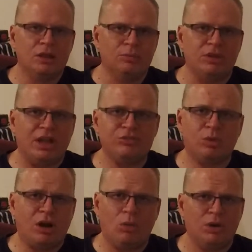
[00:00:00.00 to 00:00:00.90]
But that's
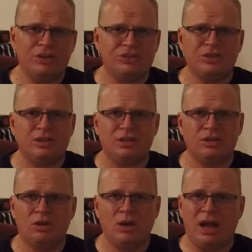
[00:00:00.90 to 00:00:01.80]
what I want to see. You
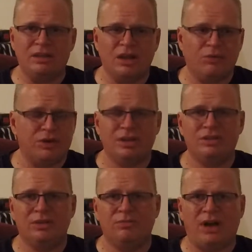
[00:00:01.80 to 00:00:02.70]
know, I'd never
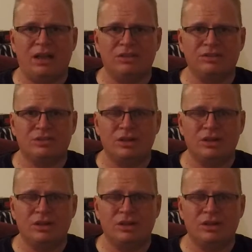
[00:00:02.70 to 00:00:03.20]
condemn violence.